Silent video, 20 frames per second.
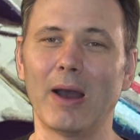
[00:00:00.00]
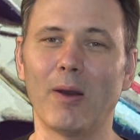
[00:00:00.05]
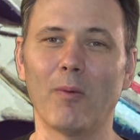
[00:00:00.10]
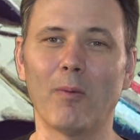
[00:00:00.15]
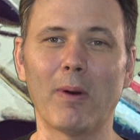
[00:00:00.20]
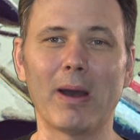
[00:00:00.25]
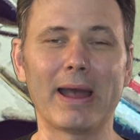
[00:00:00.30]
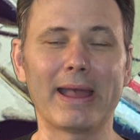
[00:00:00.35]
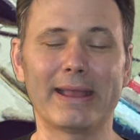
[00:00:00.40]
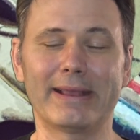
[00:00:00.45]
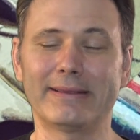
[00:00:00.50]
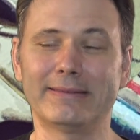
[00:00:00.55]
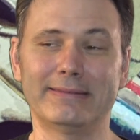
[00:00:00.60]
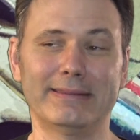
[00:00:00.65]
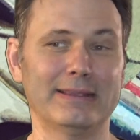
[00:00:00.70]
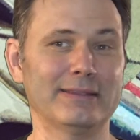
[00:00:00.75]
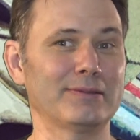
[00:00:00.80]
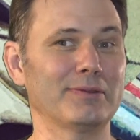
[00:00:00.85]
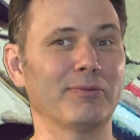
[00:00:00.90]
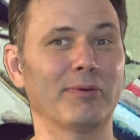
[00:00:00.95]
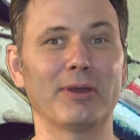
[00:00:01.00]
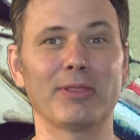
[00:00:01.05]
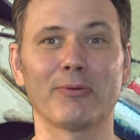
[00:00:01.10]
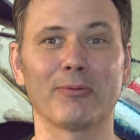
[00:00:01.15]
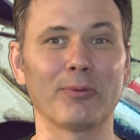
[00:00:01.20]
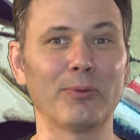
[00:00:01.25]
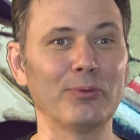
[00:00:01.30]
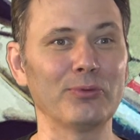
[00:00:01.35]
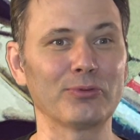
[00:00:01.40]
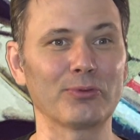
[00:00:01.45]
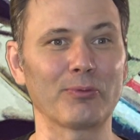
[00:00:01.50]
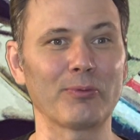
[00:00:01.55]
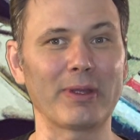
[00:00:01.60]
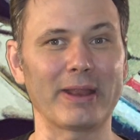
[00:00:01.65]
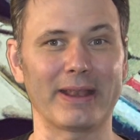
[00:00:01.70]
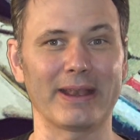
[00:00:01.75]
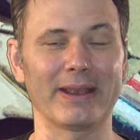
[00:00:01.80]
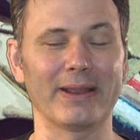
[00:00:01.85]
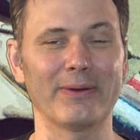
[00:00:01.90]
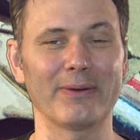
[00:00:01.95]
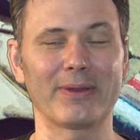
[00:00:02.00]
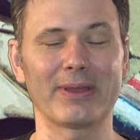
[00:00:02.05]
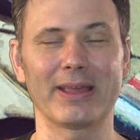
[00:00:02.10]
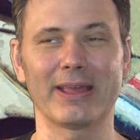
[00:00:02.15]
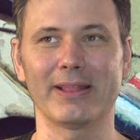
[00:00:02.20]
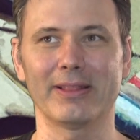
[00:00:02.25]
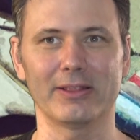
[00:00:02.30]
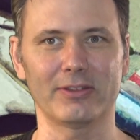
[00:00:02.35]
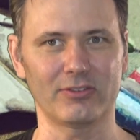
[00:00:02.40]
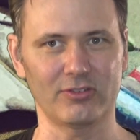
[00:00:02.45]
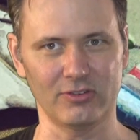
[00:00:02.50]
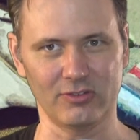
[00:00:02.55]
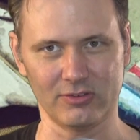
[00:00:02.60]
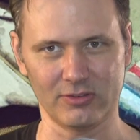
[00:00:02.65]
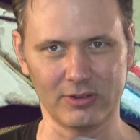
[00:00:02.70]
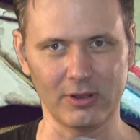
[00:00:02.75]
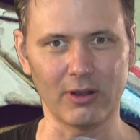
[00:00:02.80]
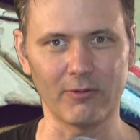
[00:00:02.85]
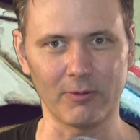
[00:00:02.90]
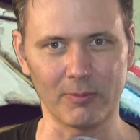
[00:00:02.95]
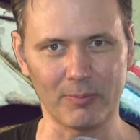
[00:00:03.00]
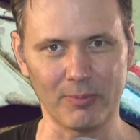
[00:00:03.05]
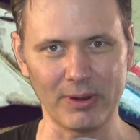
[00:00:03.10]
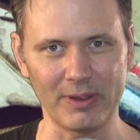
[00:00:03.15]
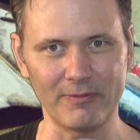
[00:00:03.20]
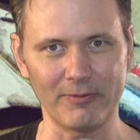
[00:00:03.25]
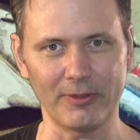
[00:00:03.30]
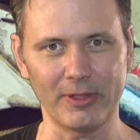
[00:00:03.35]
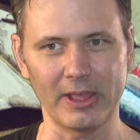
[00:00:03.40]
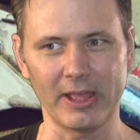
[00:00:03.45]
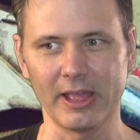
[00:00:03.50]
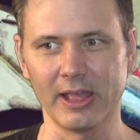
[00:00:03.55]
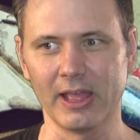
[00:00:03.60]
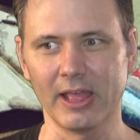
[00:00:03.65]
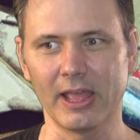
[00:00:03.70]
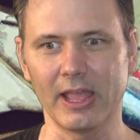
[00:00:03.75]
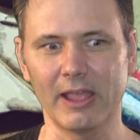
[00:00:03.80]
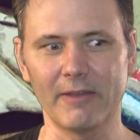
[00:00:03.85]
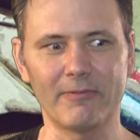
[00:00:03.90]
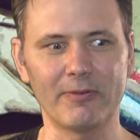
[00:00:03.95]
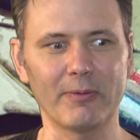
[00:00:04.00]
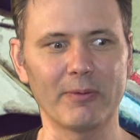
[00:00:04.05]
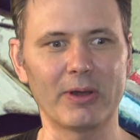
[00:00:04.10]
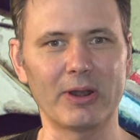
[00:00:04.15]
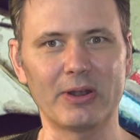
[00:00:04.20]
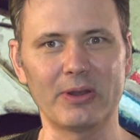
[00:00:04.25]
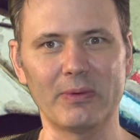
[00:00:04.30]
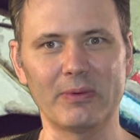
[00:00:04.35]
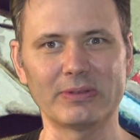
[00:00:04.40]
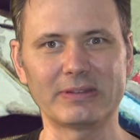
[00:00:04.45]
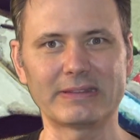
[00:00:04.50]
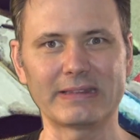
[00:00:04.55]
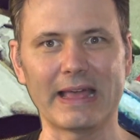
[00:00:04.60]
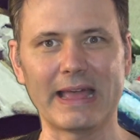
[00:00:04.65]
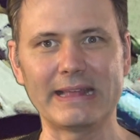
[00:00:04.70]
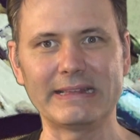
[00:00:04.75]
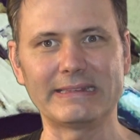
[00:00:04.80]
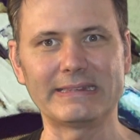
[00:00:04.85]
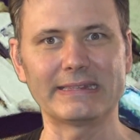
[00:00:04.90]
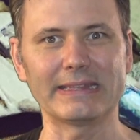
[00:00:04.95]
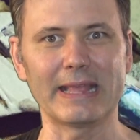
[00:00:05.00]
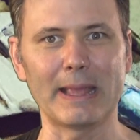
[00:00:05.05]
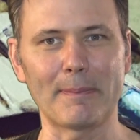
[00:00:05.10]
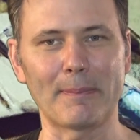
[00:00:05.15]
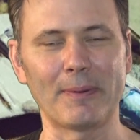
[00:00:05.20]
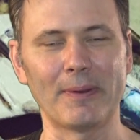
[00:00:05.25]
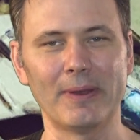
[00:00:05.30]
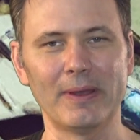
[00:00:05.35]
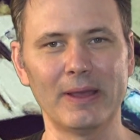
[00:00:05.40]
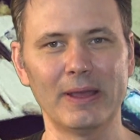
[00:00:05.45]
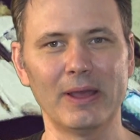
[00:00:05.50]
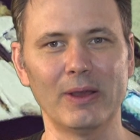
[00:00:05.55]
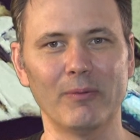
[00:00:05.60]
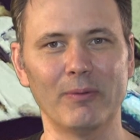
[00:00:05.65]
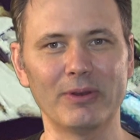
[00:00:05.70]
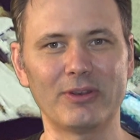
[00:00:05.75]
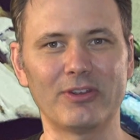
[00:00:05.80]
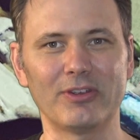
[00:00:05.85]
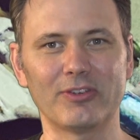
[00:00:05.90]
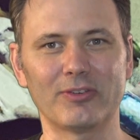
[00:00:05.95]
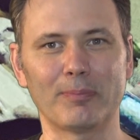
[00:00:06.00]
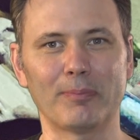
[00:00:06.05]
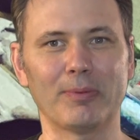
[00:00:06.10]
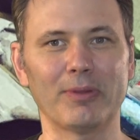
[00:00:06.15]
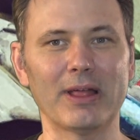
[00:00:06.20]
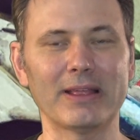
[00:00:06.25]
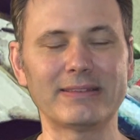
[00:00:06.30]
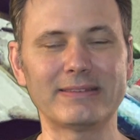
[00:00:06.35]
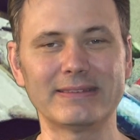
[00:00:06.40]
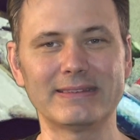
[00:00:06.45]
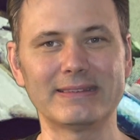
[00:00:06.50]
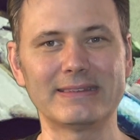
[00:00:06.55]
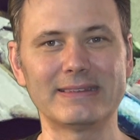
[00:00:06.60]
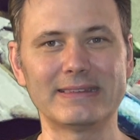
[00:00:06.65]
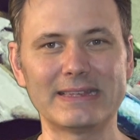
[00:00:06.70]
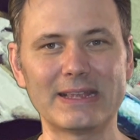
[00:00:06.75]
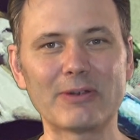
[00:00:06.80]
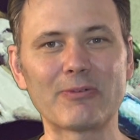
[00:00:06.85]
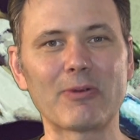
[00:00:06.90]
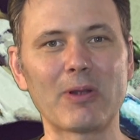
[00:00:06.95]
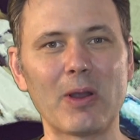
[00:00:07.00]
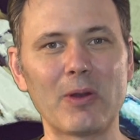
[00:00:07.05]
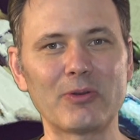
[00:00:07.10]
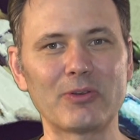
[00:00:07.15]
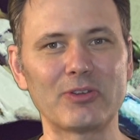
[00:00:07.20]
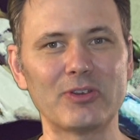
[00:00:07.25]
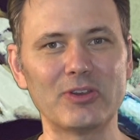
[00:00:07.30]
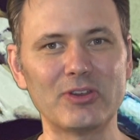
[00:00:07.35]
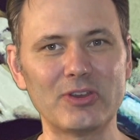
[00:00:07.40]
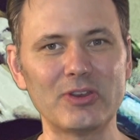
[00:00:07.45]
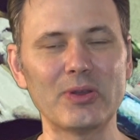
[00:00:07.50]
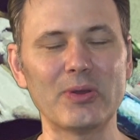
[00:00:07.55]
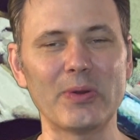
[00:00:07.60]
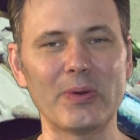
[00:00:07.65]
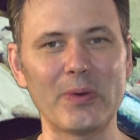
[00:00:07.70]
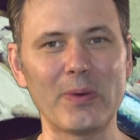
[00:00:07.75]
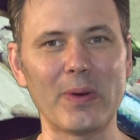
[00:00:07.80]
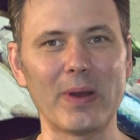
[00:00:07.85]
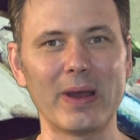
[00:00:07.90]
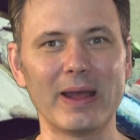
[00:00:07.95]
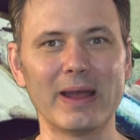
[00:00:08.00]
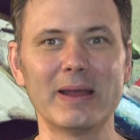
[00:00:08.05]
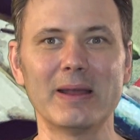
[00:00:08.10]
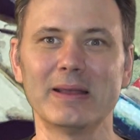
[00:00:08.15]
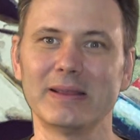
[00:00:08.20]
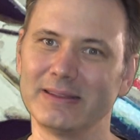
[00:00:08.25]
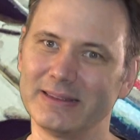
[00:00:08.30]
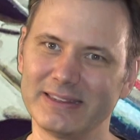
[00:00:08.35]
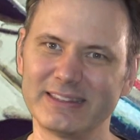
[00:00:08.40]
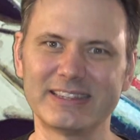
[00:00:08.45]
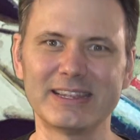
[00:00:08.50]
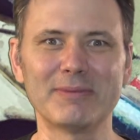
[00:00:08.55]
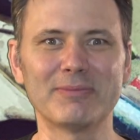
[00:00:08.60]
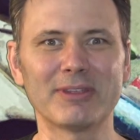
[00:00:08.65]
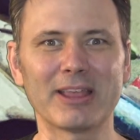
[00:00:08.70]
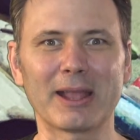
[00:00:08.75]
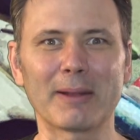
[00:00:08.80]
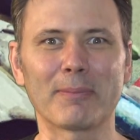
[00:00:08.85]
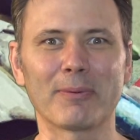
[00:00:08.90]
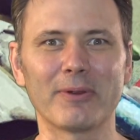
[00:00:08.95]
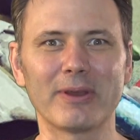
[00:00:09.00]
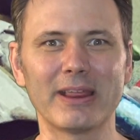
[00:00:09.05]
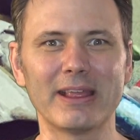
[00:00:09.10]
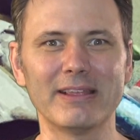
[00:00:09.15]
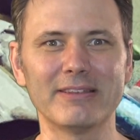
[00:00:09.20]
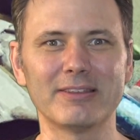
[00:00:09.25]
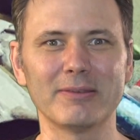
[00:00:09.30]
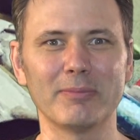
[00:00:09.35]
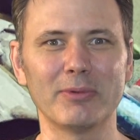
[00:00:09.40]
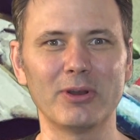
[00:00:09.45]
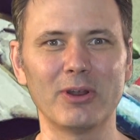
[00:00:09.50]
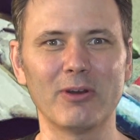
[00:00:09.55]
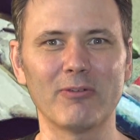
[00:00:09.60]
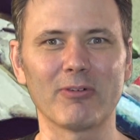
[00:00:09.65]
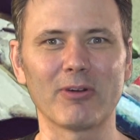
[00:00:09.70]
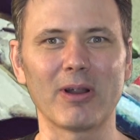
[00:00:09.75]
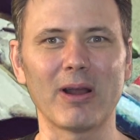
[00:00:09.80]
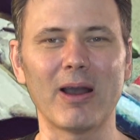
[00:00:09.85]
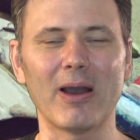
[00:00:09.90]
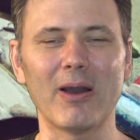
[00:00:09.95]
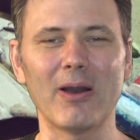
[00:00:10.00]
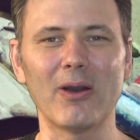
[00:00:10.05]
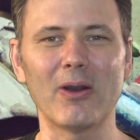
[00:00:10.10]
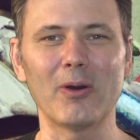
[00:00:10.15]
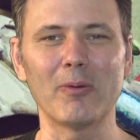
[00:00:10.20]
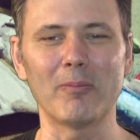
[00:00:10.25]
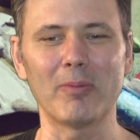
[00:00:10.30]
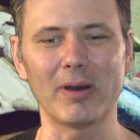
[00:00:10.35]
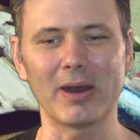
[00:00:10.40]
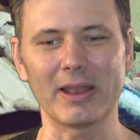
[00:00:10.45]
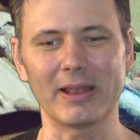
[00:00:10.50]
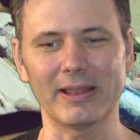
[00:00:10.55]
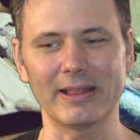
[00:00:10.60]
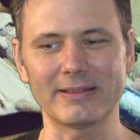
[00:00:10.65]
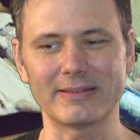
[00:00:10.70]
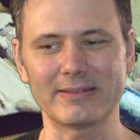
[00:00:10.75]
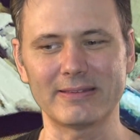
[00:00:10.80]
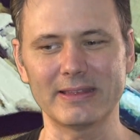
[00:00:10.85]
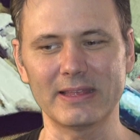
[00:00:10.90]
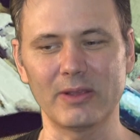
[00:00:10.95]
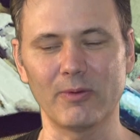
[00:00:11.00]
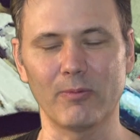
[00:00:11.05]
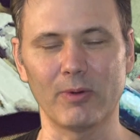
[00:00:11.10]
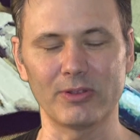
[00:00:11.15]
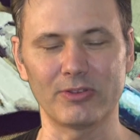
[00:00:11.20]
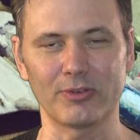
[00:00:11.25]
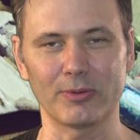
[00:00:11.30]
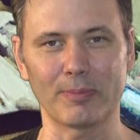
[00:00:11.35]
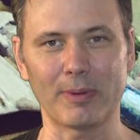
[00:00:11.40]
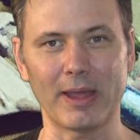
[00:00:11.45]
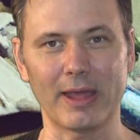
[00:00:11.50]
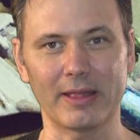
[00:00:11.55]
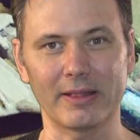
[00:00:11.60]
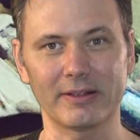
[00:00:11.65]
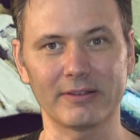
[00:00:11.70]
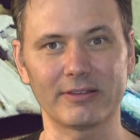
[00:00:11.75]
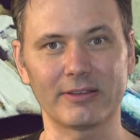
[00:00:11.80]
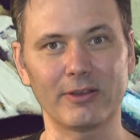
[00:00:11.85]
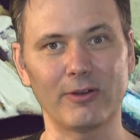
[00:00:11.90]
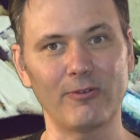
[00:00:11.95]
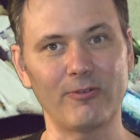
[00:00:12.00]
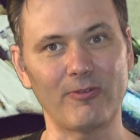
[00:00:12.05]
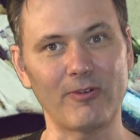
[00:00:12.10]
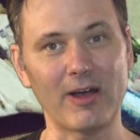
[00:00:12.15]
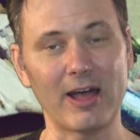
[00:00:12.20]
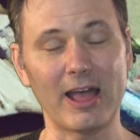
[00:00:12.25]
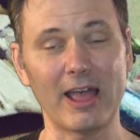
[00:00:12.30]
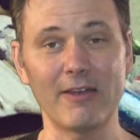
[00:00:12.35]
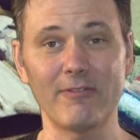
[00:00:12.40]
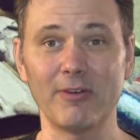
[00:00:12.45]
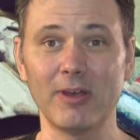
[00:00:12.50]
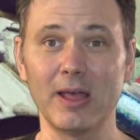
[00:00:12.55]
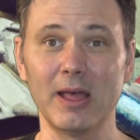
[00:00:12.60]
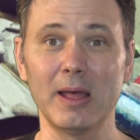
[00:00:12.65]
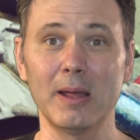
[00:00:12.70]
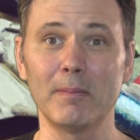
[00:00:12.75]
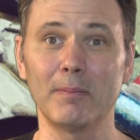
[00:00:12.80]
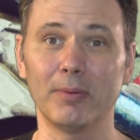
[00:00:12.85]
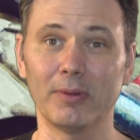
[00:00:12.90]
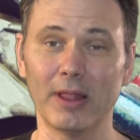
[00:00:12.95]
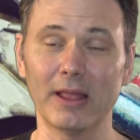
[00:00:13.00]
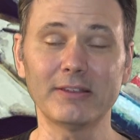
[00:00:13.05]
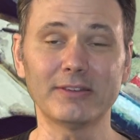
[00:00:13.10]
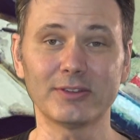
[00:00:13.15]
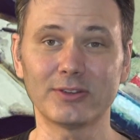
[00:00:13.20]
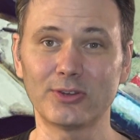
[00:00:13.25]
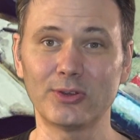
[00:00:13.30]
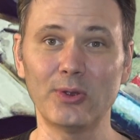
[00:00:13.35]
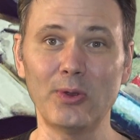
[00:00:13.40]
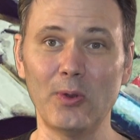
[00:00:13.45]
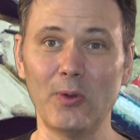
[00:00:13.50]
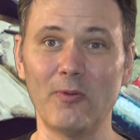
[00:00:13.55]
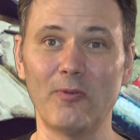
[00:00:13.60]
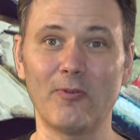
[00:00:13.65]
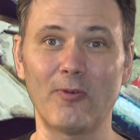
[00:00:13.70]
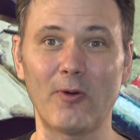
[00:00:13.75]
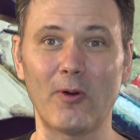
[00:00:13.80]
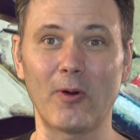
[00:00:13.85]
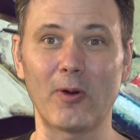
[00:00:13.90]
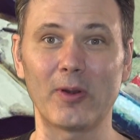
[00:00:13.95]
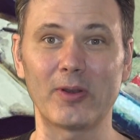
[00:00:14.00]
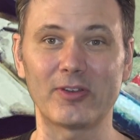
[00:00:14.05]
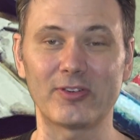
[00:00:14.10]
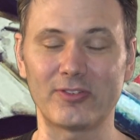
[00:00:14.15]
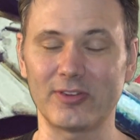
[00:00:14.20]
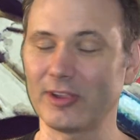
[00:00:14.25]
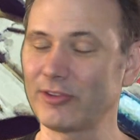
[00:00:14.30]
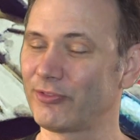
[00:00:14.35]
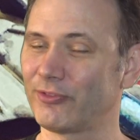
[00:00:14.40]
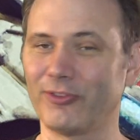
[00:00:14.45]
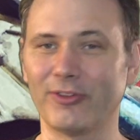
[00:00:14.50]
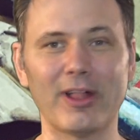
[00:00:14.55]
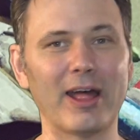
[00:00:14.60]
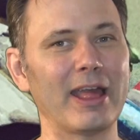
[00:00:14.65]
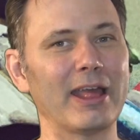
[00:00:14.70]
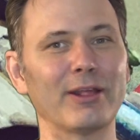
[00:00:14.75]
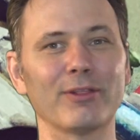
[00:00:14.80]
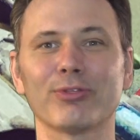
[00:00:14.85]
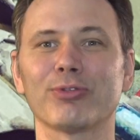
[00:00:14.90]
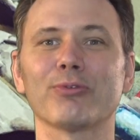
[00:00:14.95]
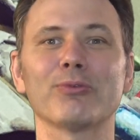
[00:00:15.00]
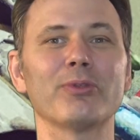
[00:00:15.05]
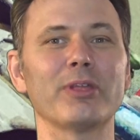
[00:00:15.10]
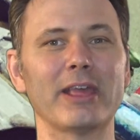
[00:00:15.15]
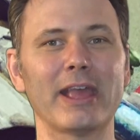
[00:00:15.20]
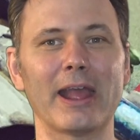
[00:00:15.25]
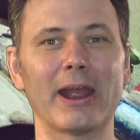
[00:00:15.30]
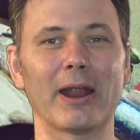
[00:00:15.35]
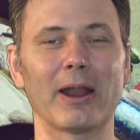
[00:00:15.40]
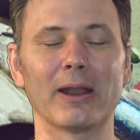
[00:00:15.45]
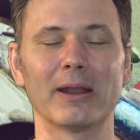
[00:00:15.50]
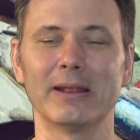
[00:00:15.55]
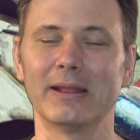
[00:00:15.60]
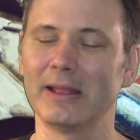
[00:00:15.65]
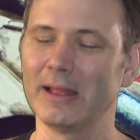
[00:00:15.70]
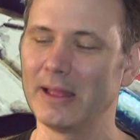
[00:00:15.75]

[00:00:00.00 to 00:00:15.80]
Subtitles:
Why? Because that's the way the rules are written. Okay, let's just go over briefly. If you want to do a side slip, which is plus 0 to do, seems like a pretty easy maneuver. Oh, but let's see. What's your piloting skill? 5. Plus 2 for just flying through the air.